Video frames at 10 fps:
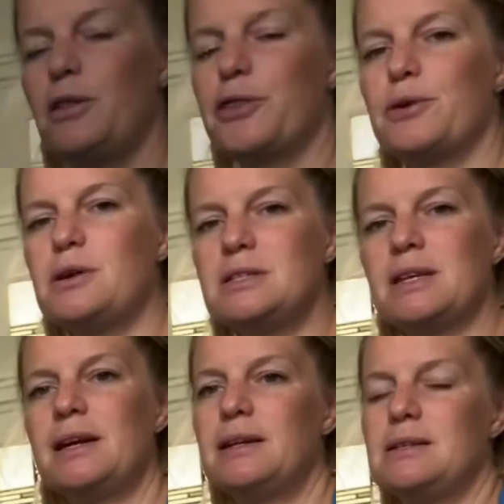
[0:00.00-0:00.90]
third
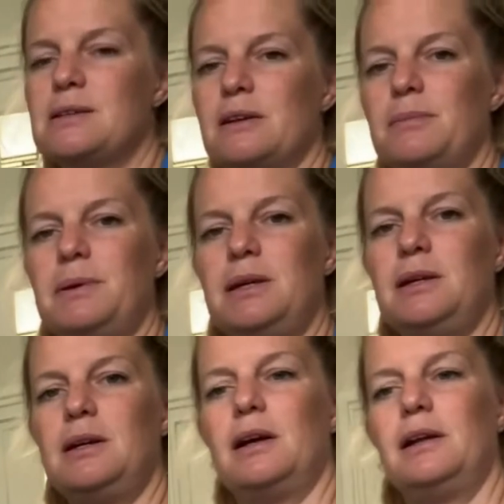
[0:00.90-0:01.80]
set is going to
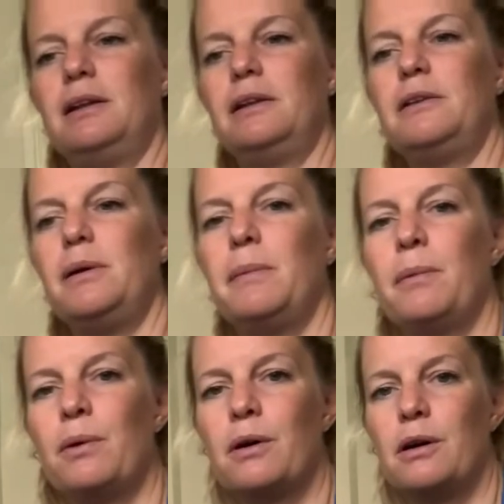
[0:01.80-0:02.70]
be a little bit
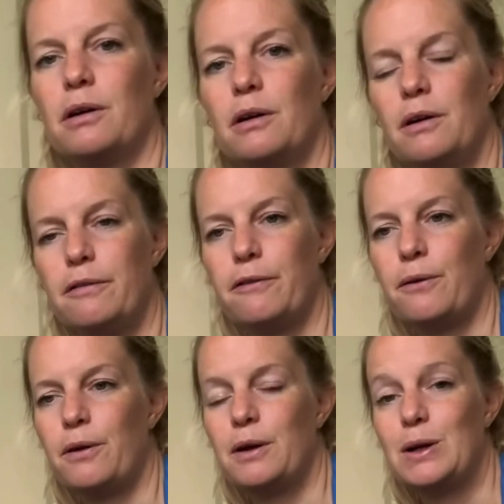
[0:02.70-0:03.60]
more
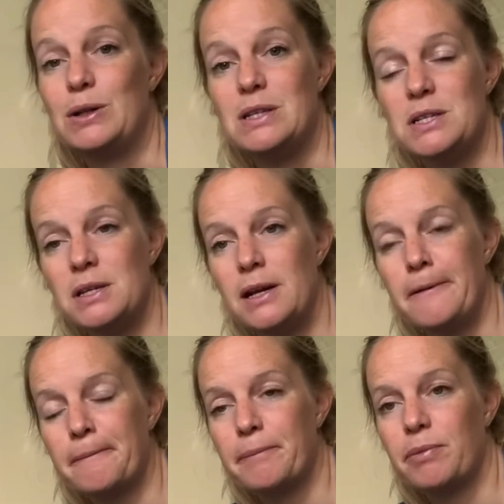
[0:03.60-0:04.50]
for
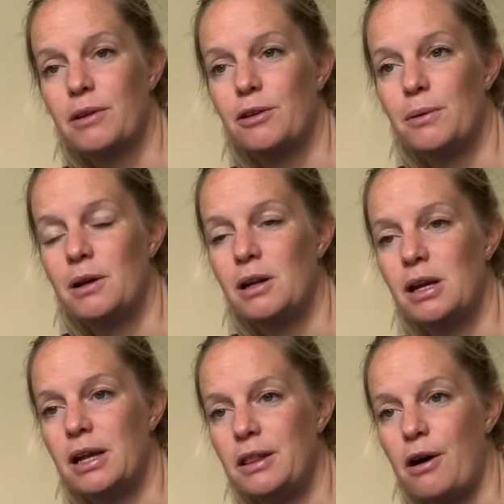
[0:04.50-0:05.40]
conditioning. So we're going to
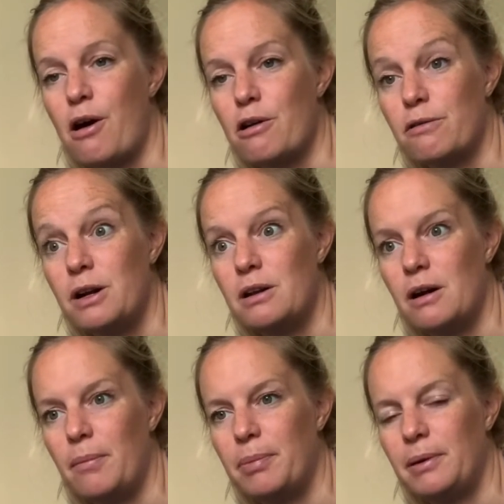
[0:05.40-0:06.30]
get the heart rate
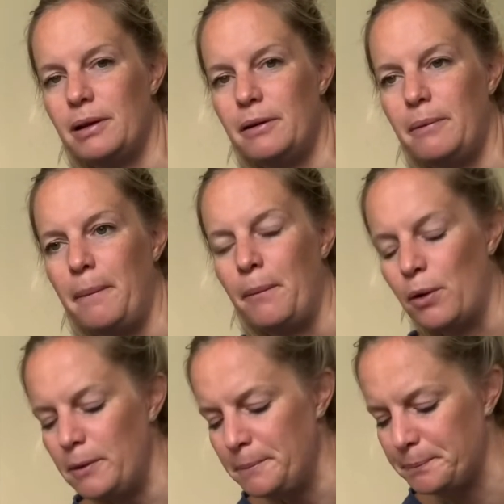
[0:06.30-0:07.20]
up a little bit
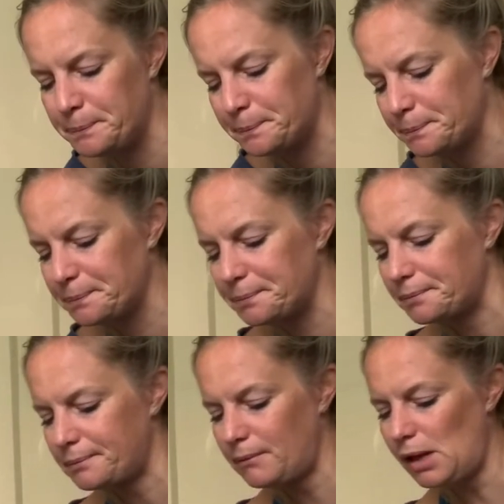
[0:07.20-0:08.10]
more.
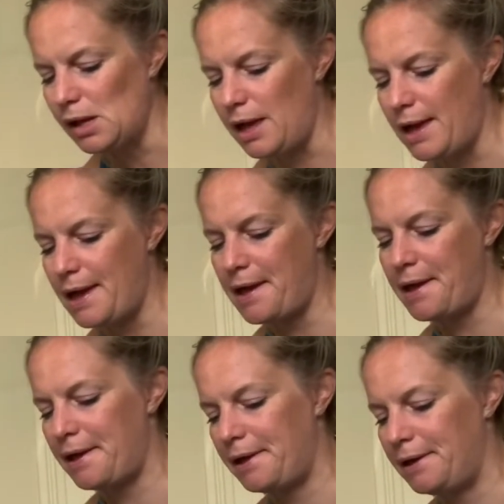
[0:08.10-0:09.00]

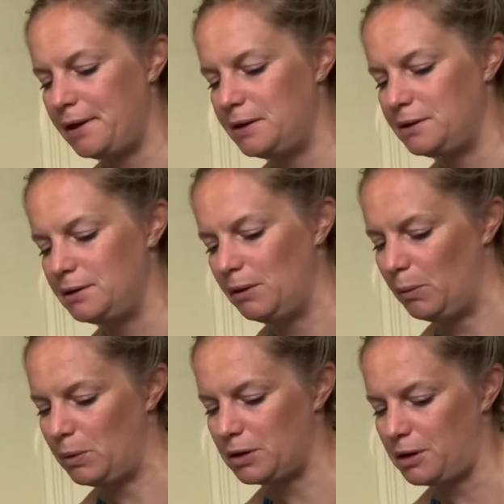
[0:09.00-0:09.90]
And
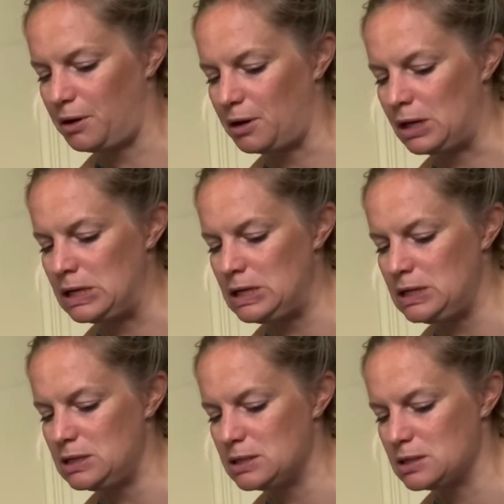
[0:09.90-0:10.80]
what are you going to
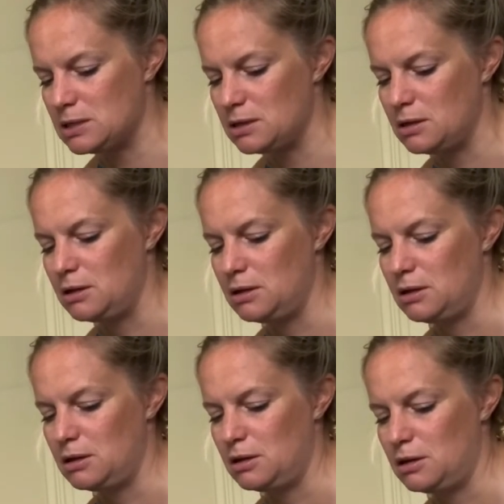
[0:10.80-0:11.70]
need?
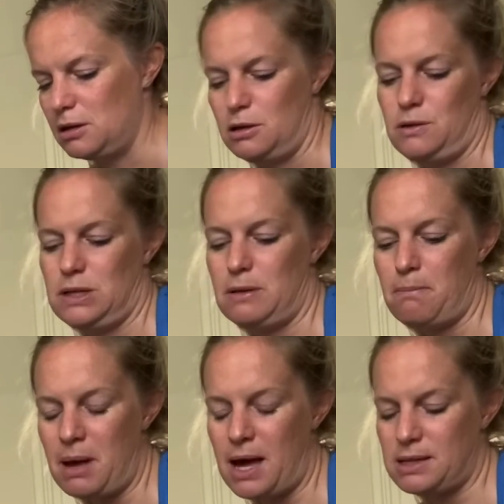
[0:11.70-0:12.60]
You need the
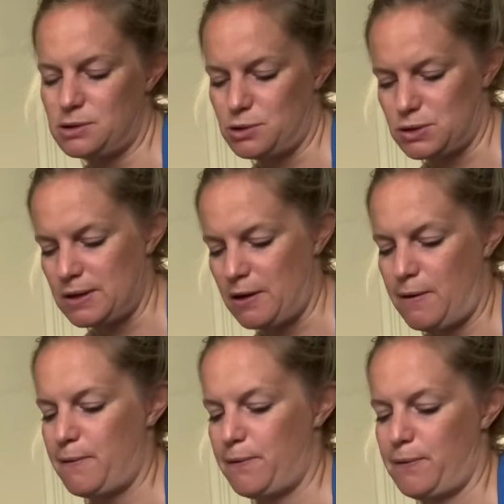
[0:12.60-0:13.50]
mat,
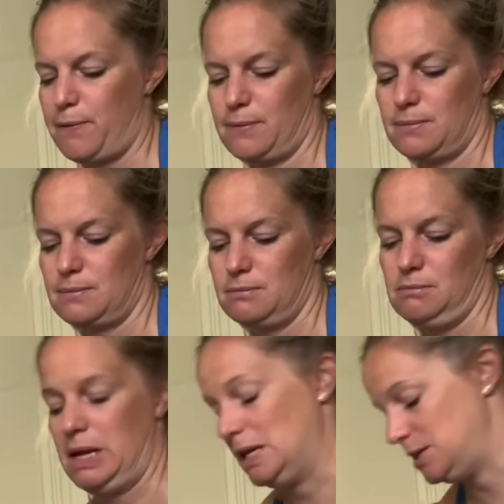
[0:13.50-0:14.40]
yourself,
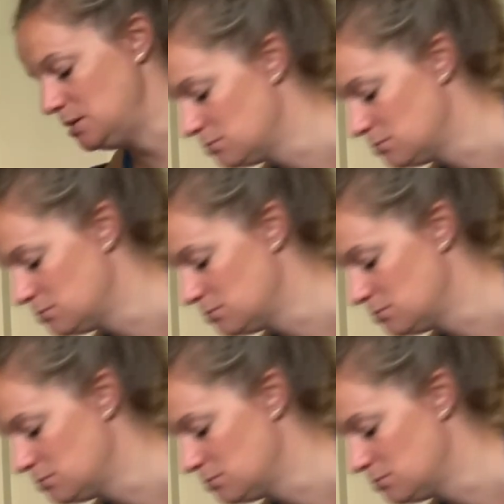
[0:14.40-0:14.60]
and that's it.